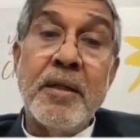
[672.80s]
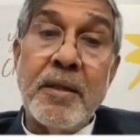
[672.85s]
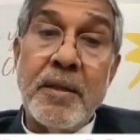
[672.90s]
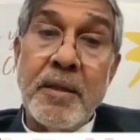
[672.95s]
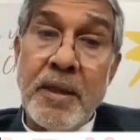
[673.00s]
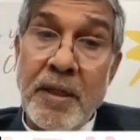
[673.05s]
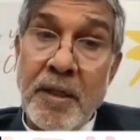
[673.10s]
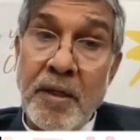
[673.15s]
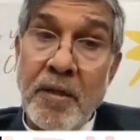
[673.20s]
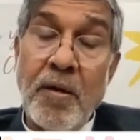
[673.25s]

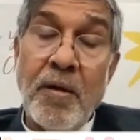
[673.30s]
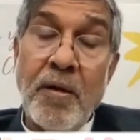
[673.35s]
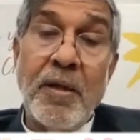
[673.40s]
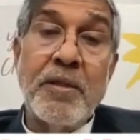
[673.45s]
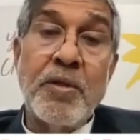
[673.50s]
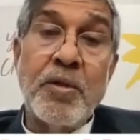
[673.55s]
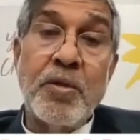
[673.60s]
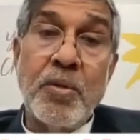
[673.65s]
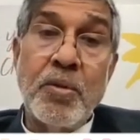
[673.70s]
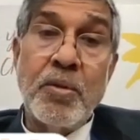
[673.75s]
They can
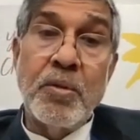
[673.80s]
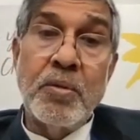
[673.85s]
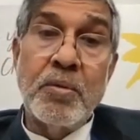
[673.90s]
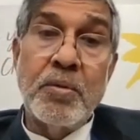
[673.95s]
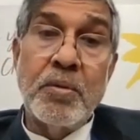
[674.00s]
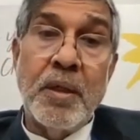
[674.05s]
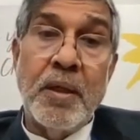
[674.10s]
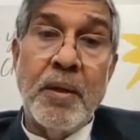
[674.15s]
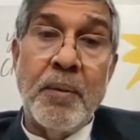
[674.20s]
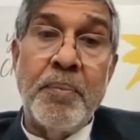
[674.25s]

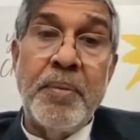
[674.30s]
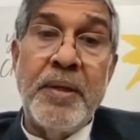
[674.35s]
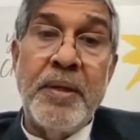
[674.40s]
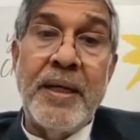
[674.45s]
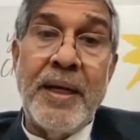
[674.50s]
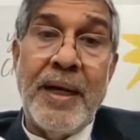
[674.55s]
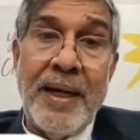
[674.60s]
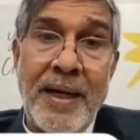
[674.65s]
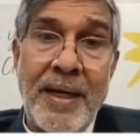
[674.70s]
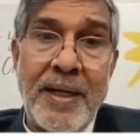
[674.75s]
also
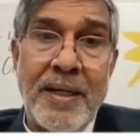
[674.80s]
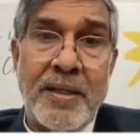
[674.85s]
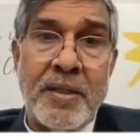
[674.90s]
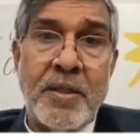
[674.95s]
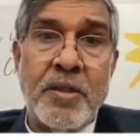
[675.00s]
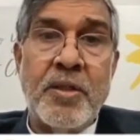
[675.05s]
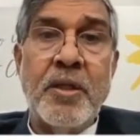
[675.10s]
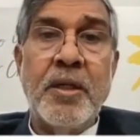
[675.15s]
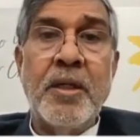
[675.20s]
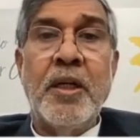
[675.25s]
be
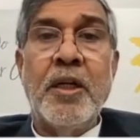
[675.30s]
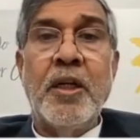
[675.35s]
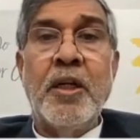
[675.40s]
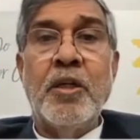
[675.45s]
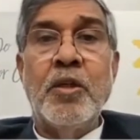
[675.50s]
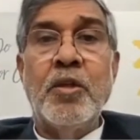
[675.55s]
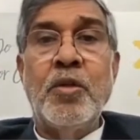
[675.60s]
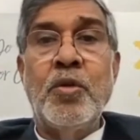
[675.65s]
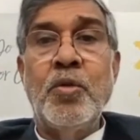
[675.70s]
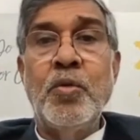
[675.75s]
asked
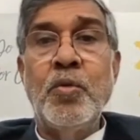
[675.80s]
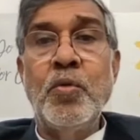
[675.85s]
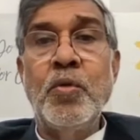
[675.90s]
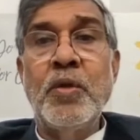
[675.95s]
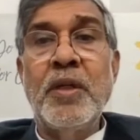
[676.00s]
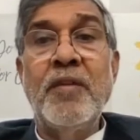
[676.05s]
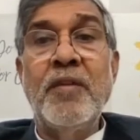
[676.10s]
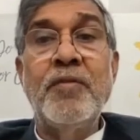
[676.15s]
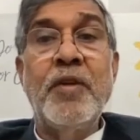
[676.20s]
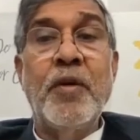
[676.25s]
to
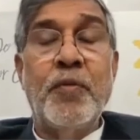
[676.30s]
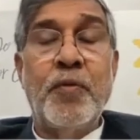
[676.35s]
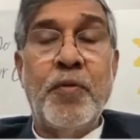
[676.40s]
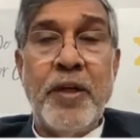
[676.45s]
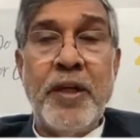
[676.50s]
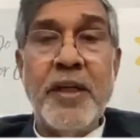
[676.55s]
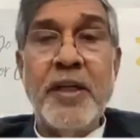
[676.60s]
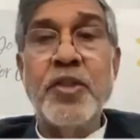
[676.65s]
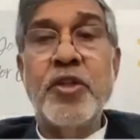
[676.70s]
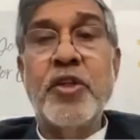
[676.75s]
give the
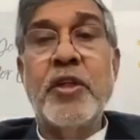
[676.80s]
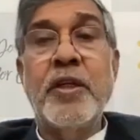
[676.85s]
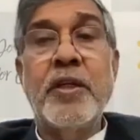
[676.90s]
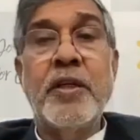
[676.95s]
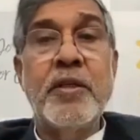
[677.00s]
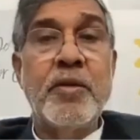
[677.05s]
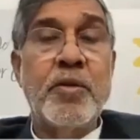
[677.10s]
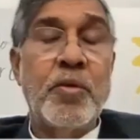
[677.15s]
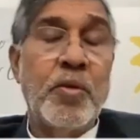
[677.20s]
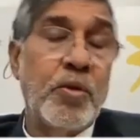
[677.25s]
fair share
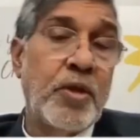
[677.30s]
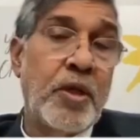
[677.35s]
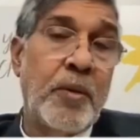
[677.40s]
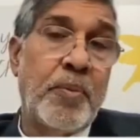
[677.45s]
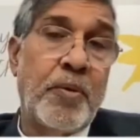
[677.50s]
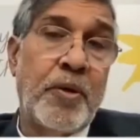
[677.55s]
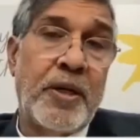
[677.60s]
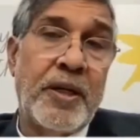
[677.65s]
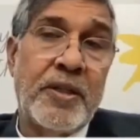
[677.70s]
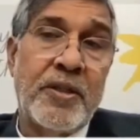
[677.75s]
in social
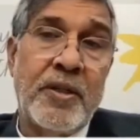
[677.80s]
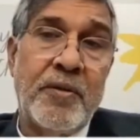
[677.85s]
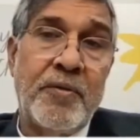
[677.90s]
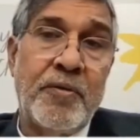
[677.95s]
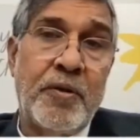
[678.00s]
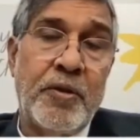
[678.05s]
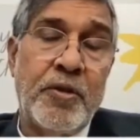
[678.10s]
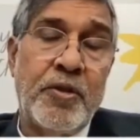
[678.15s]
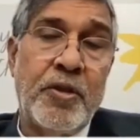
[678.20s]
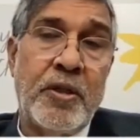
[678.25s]
protection
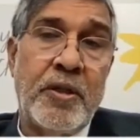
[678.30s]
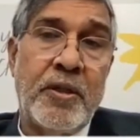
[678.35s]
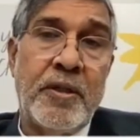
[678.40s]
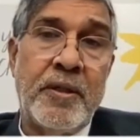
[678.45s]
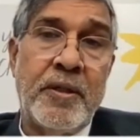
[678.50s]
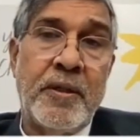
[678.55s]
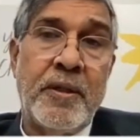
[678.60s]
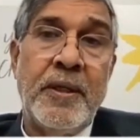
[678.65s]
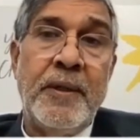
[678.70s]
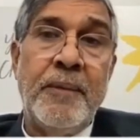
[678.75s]
for
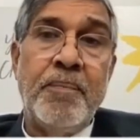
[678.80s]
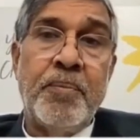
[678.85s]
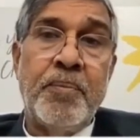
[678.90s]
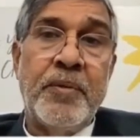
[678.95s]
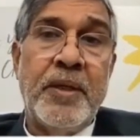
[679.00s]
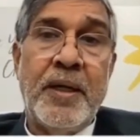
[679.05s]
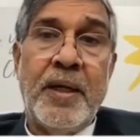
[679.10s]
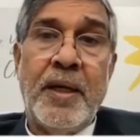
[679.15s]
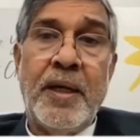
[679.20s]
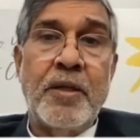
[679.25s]
children.
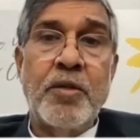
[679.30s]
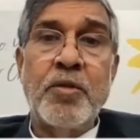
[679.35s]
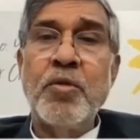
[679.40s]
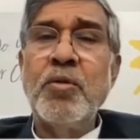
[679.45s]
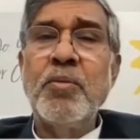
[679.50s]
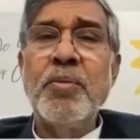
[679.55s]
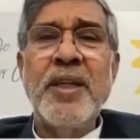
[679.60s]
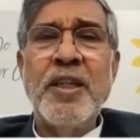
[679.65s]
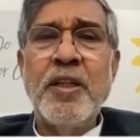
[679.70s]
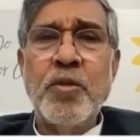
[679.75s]
There are
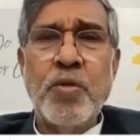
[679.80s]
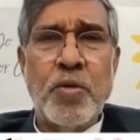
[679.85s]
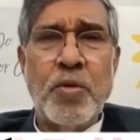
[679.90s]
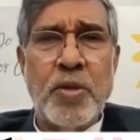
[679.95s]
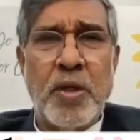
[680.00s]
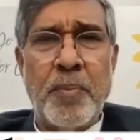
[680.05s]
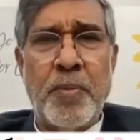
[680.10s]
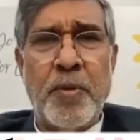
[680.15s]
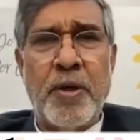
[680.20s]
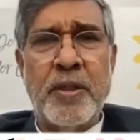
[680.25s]
so many
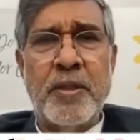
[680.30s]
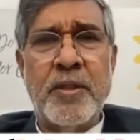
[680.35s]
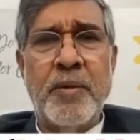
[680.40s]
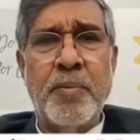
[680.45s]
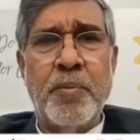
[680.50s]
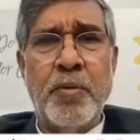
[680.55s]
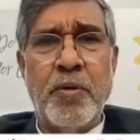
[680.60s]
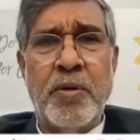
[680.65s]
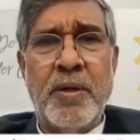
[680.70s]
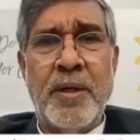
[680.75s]
social
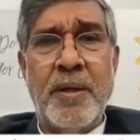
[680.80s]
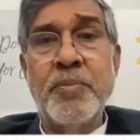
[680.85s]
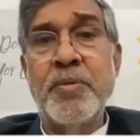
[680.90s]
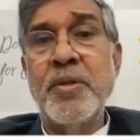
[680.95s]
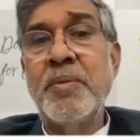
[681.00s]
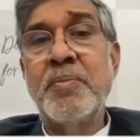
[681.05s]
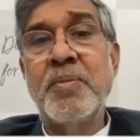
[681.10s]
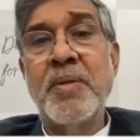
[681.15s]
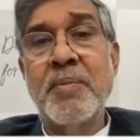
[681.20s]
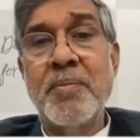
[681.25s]
protection programs
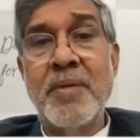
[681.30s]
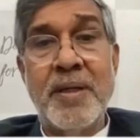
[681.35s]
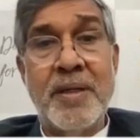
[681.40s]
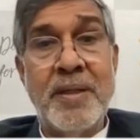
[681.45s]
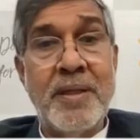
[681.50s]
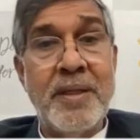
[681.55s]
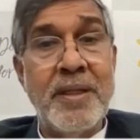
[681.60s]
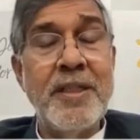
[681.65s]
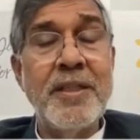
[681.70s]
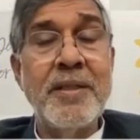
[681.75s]
in some
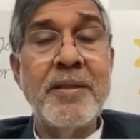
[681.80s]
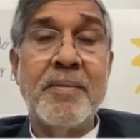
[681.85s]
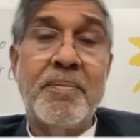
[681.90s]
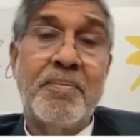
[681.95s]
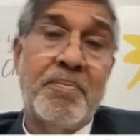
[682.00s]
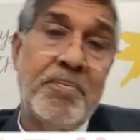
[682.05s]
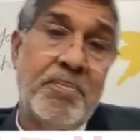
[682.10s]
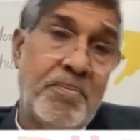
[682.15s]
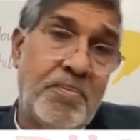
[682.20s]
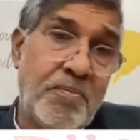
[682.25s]
countries,
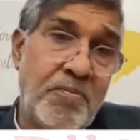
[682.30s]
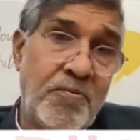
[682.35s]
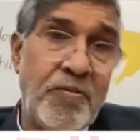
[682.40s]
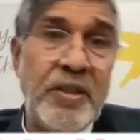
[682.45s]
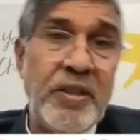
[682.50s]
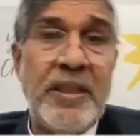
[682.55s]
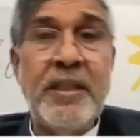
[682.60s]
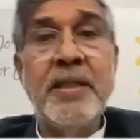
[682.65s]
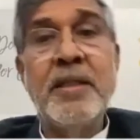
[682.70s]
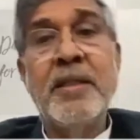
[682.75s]

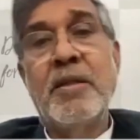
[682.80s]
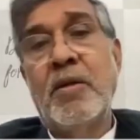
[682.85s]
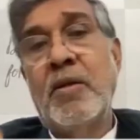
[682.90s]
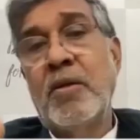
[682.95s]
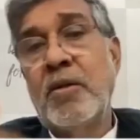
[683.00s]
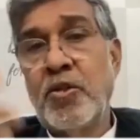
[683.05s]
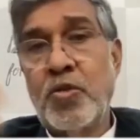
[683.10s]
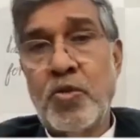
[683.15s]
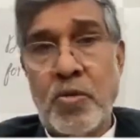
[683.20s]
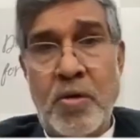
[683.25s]
weak
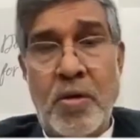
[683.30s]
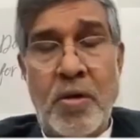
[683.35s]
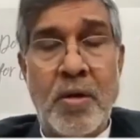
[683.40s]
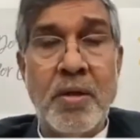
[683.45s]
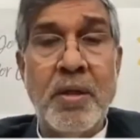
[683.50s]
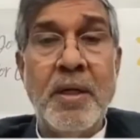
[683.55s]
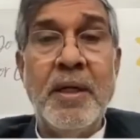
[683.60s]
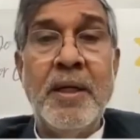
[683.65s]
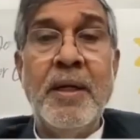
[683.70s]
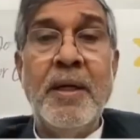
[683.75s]
or
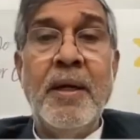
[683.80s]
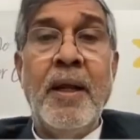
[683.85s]
strong.